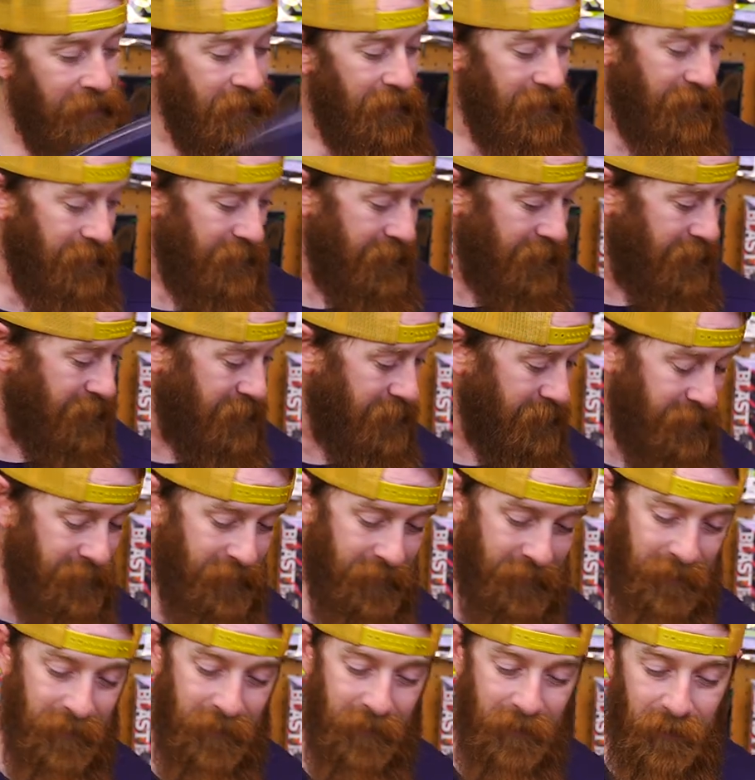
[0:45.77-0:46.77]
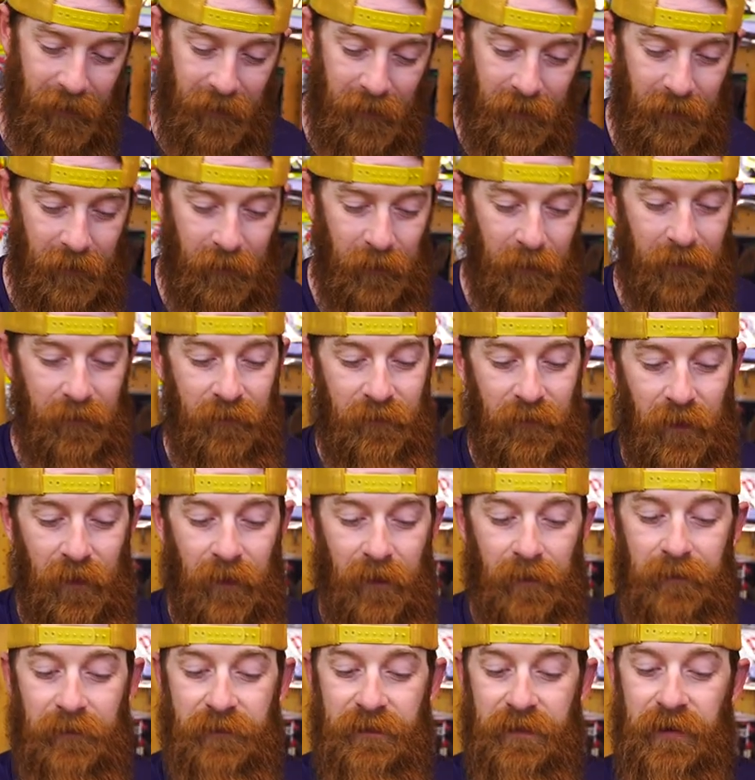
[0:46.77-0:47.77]
And then we
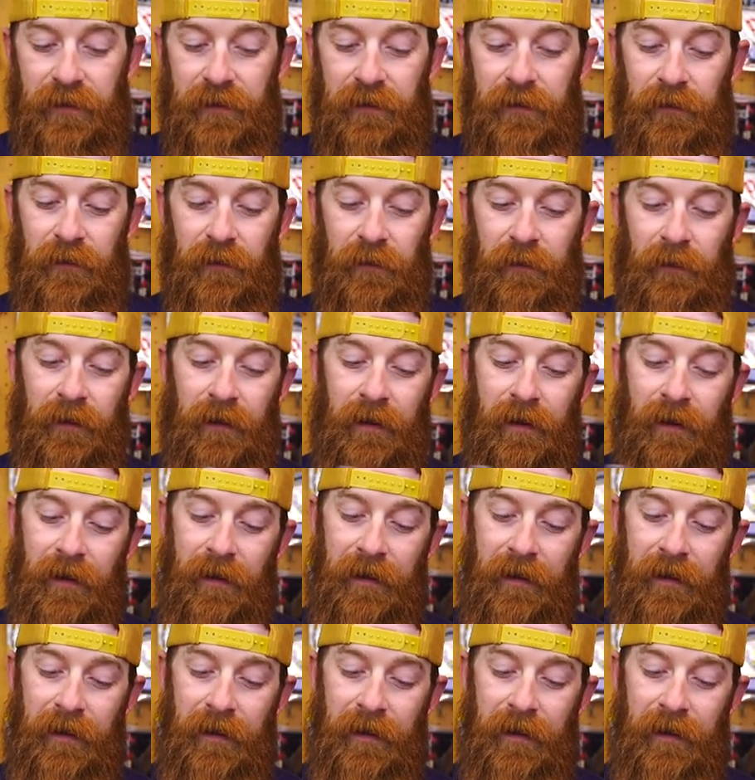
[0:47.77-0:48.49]
evolved to